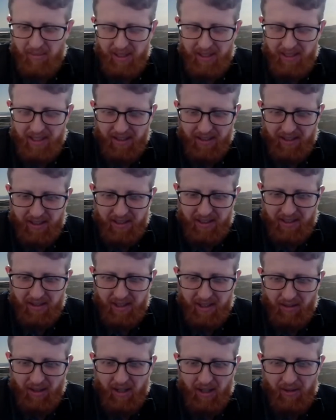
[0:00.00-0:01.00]
yeah, there's,
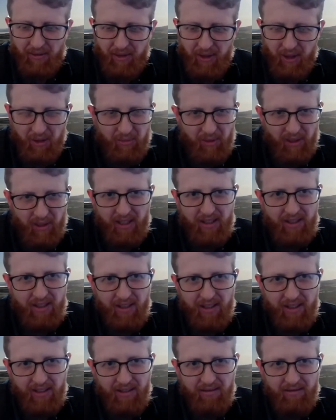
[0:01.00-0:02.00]
there are a few, but
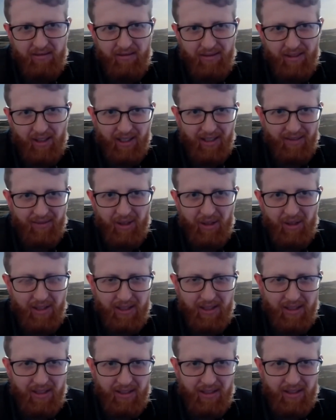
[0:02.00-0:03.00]
actually I have no
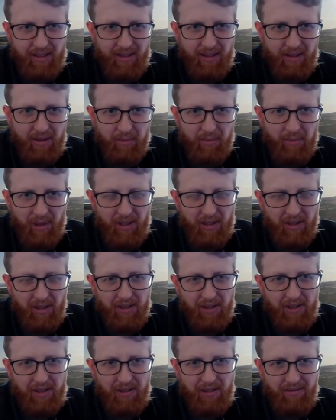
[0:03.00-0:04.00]
idea,
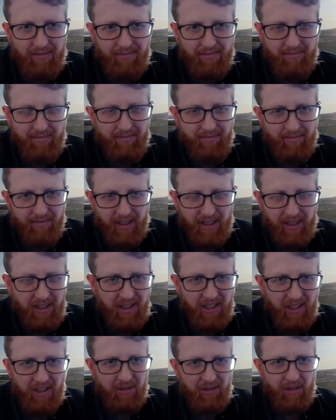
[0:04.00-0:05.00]
because the
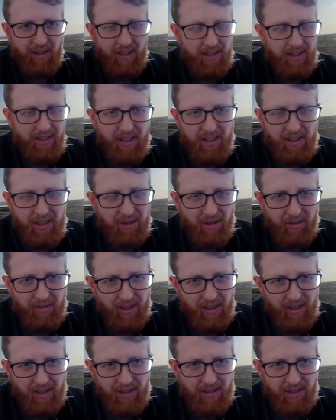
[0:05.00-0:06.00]
decentralized nature of
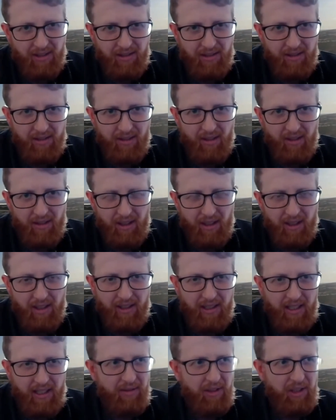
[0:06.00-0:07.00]
it is I
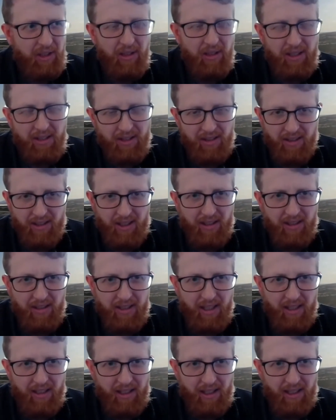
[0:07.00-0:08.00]
only have addresses that are
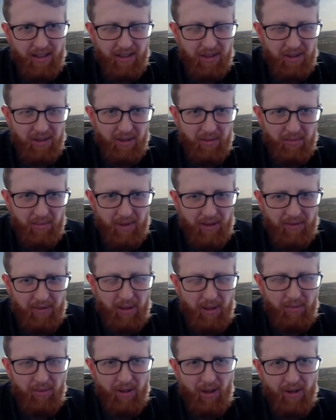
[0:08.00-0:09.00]
delegated to them. If
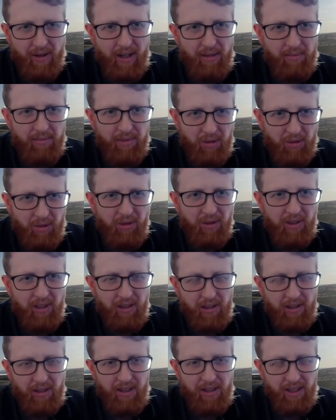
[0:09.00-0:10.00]
people own up to who
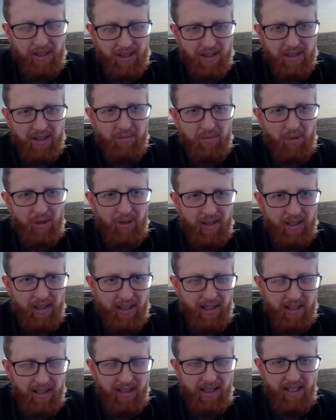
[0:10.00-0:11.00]
their address is and what they are,